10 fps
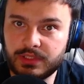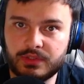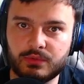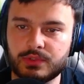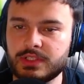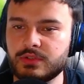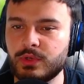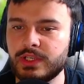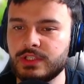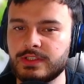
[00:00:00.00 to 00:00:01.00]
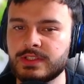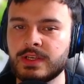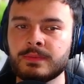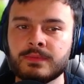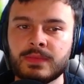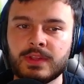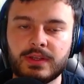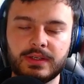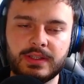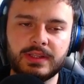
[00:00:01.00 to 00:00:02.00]
money towards these wages,
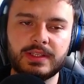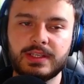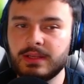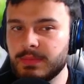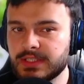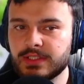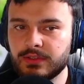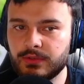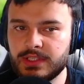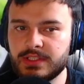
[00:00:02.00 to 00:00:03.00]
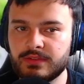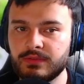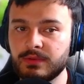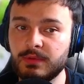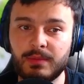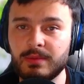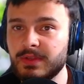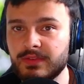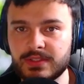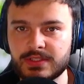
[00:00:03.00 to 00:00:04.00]
and it makes it a lot easier for them. And
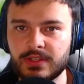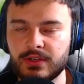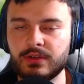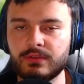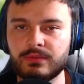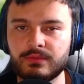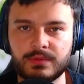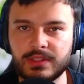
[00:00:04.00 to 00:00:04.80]
maybe even start off,